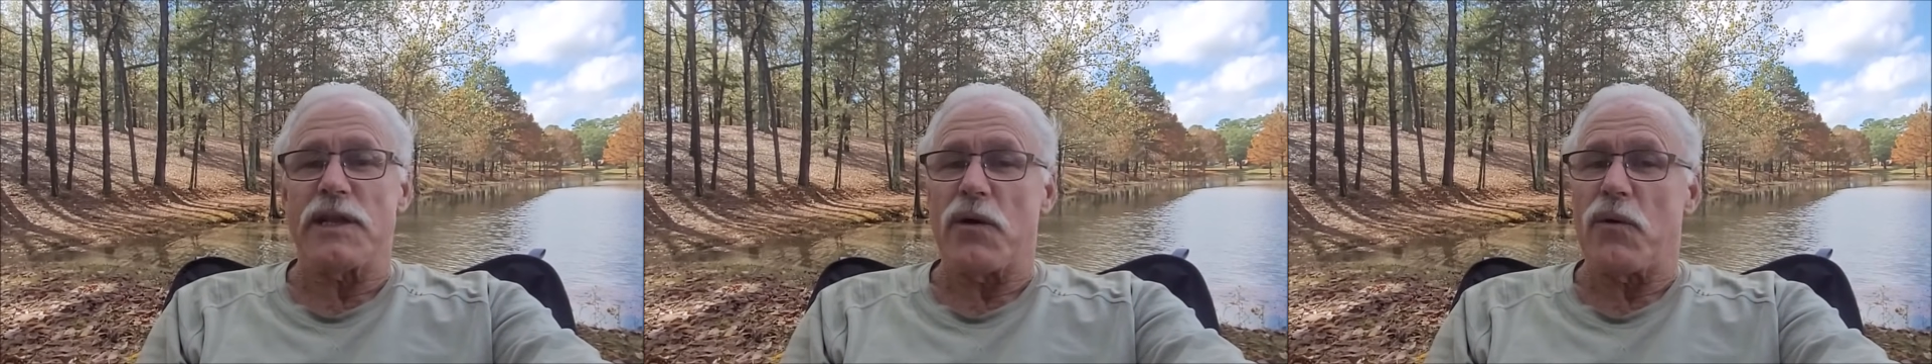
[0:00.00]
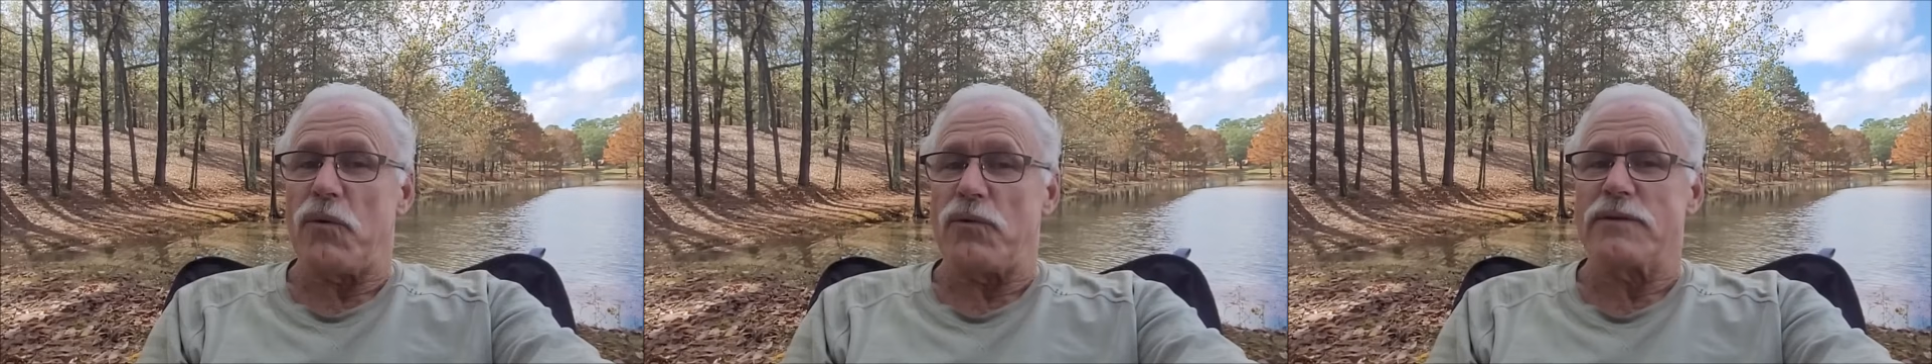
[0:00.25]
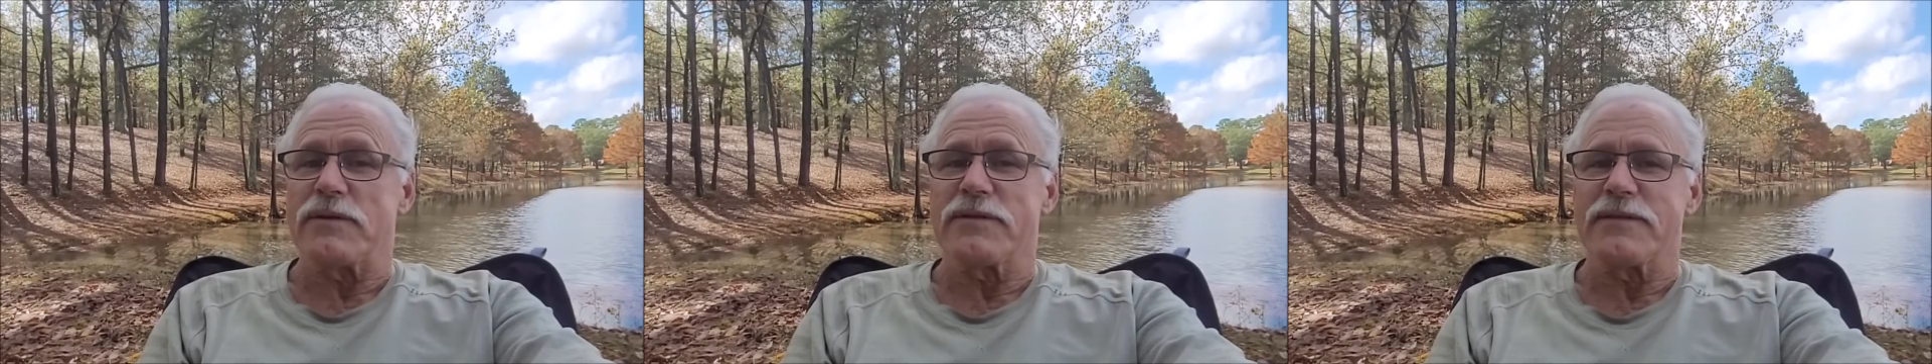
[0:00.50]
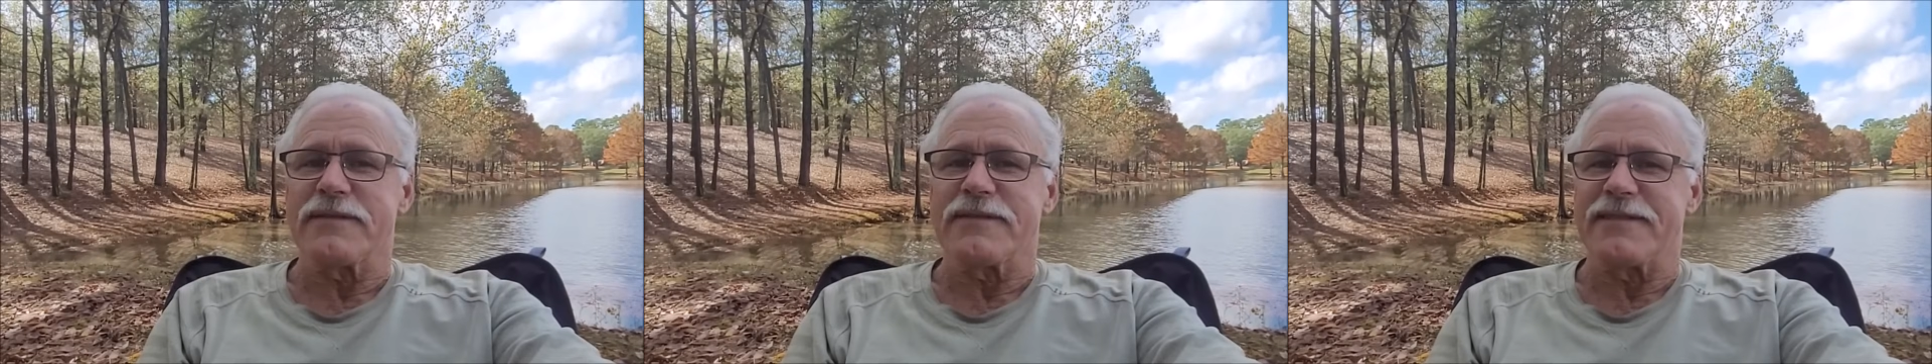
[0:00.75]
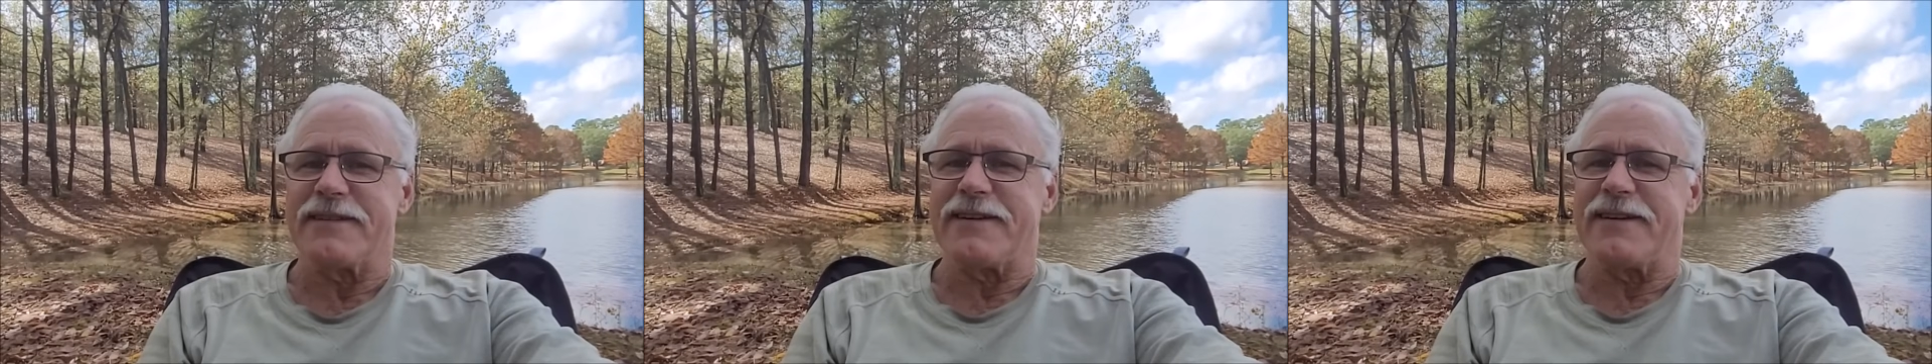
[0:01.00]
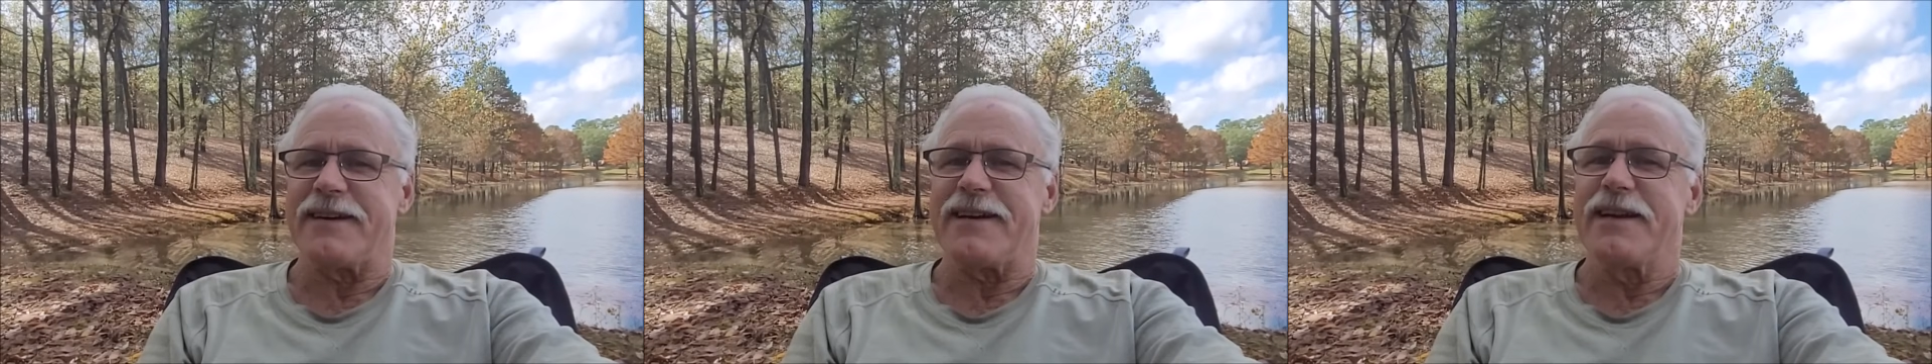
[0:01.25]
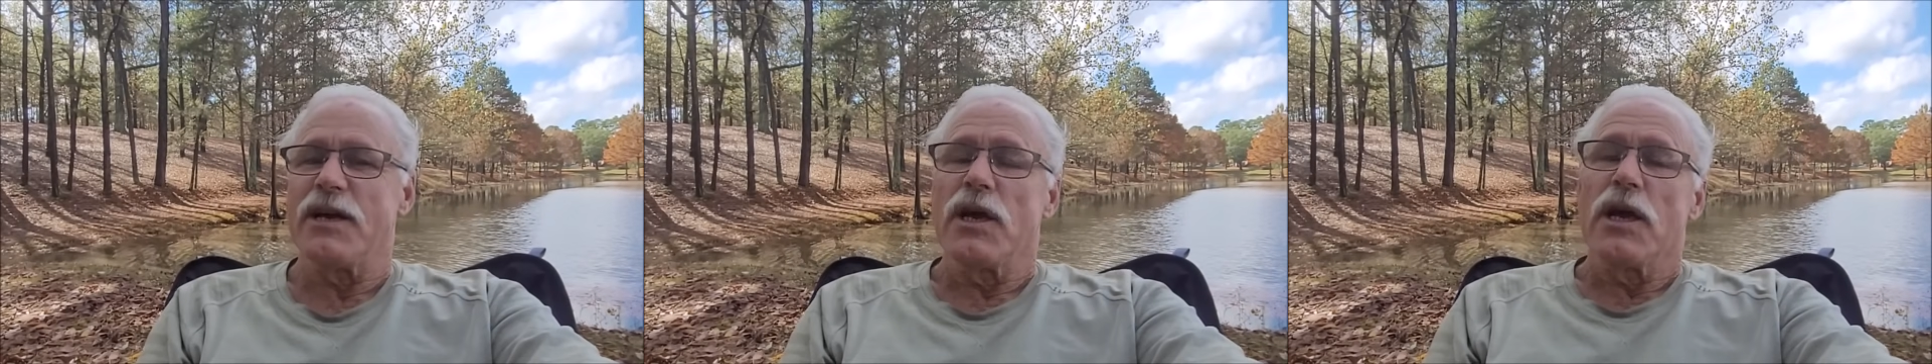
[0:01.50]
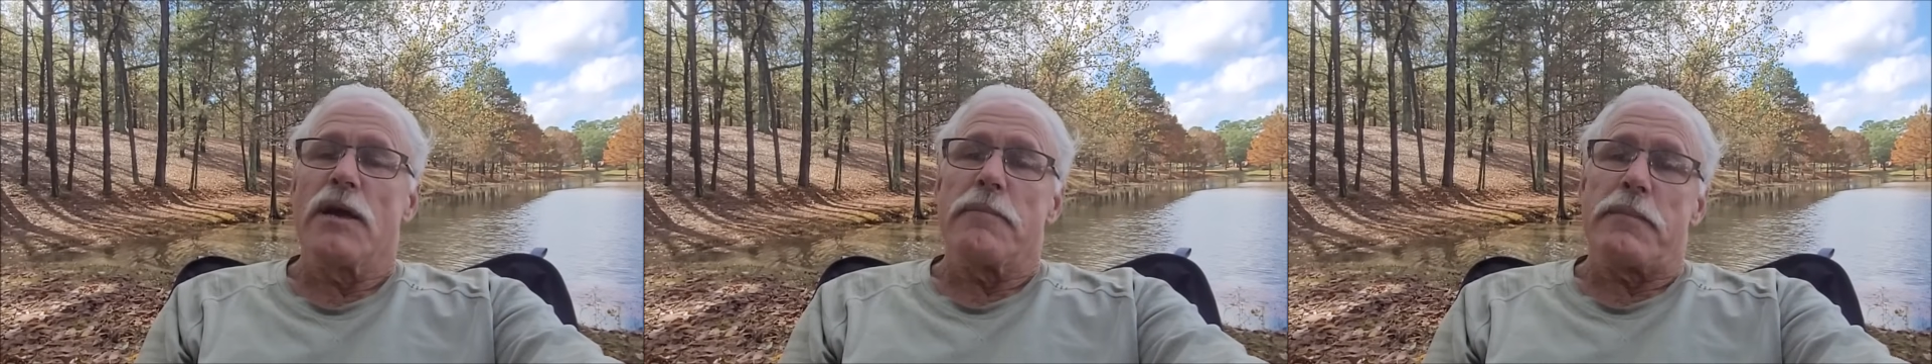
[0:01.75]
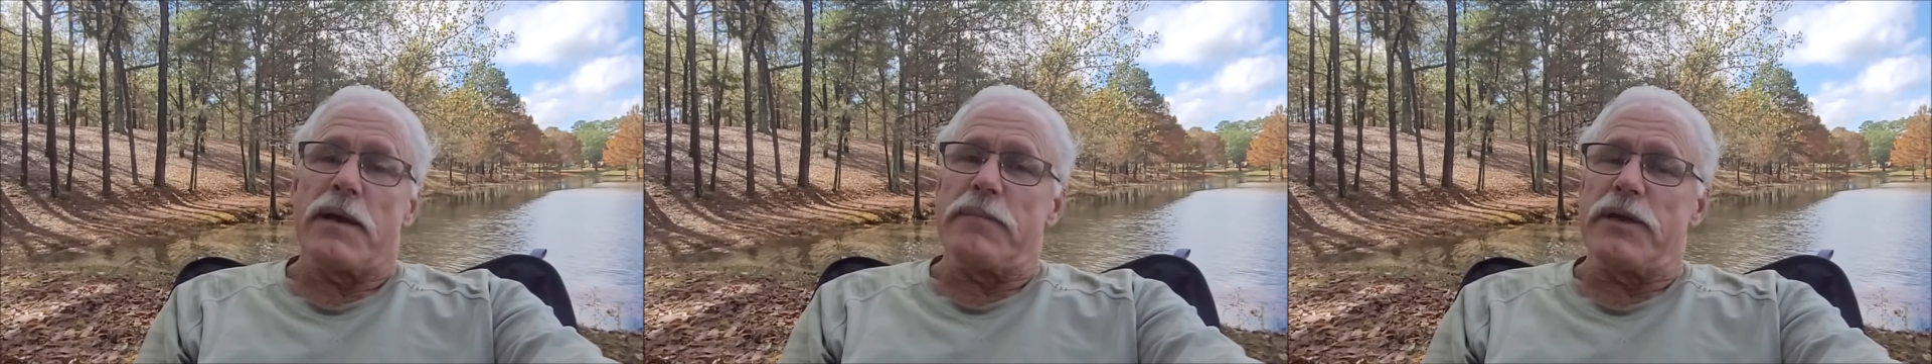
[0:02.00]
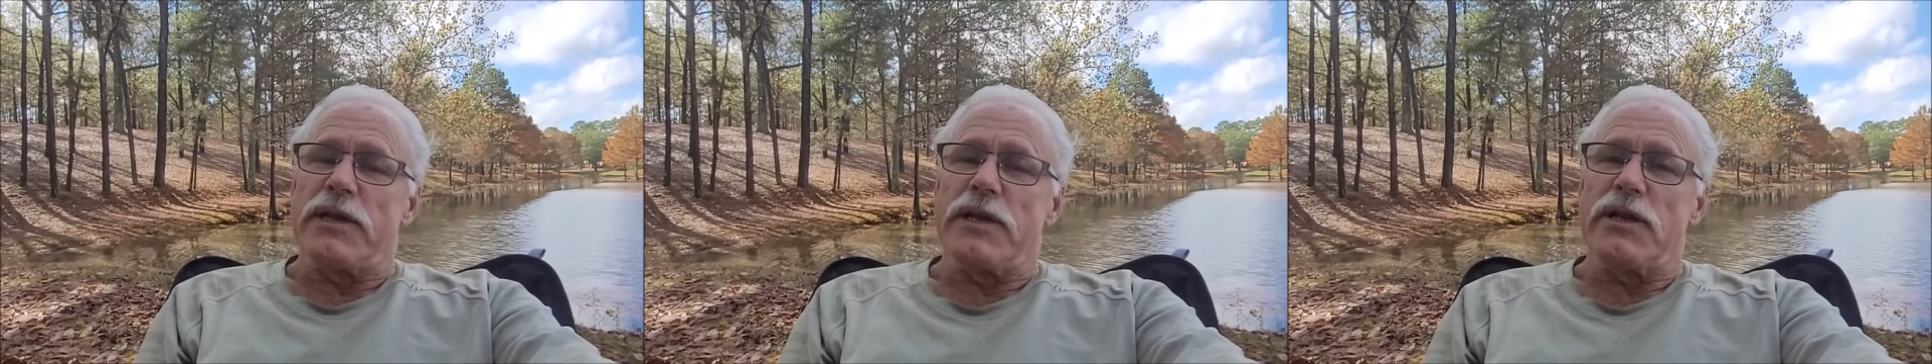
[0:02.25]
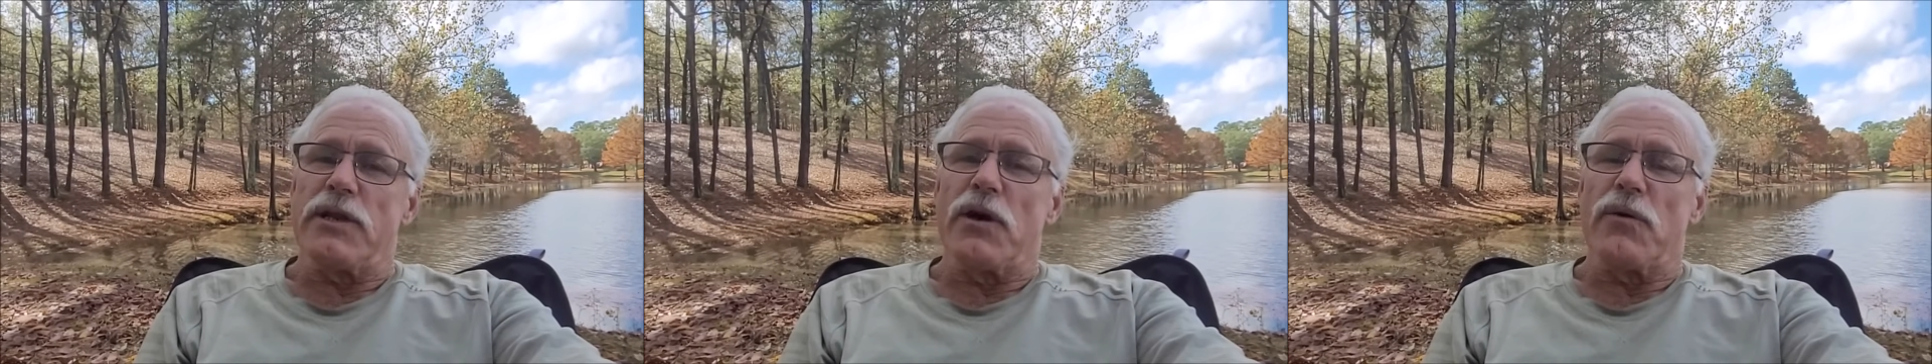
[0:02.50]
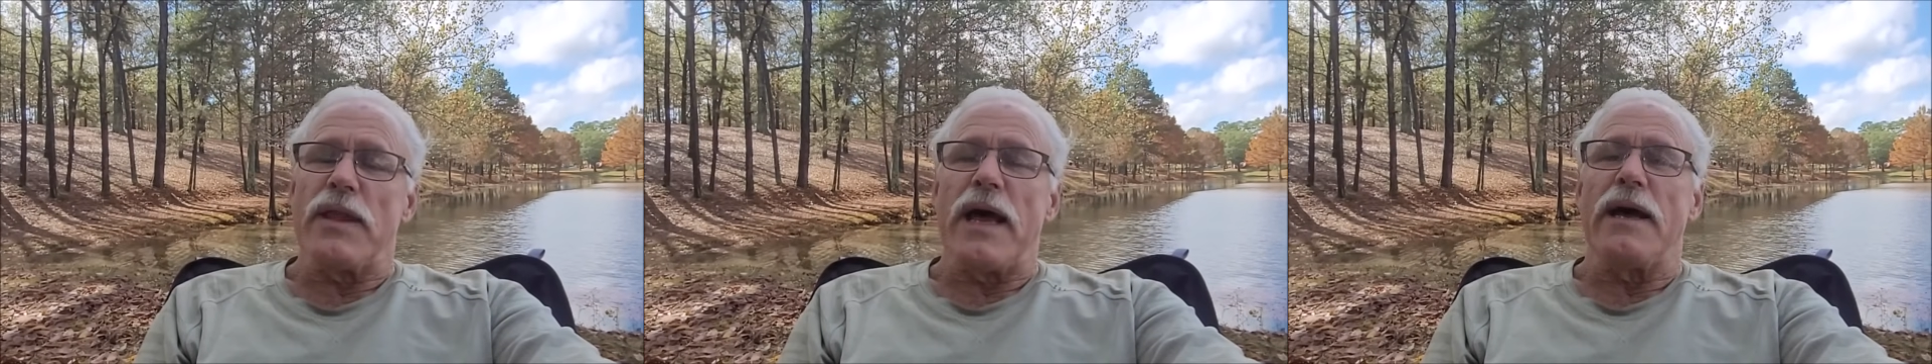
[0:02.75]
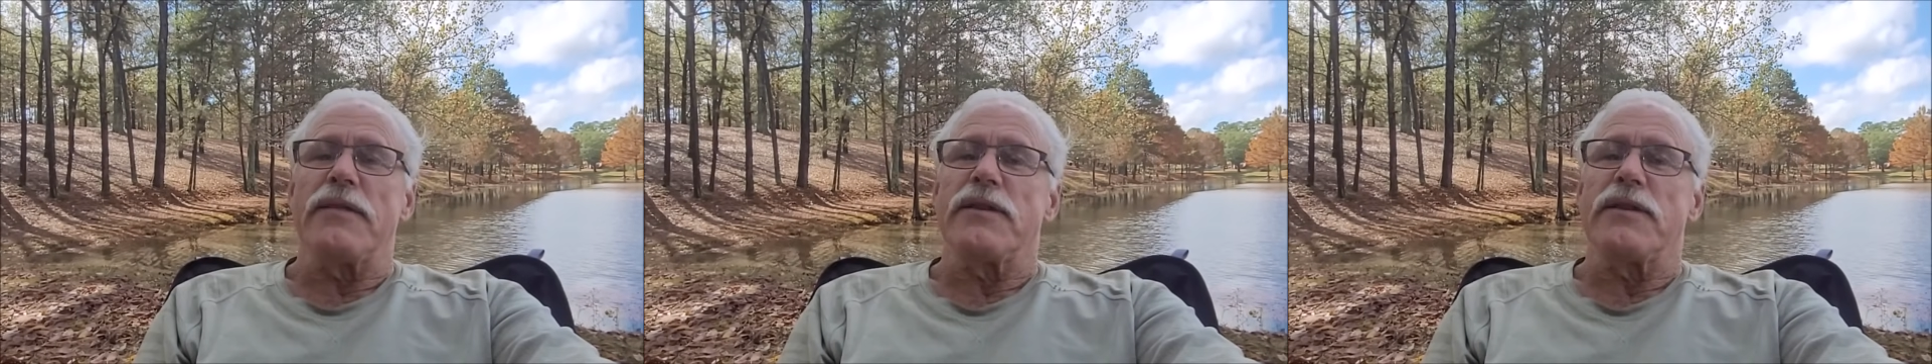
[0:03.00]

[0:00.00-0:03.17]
hold. Maybe you didn't know that.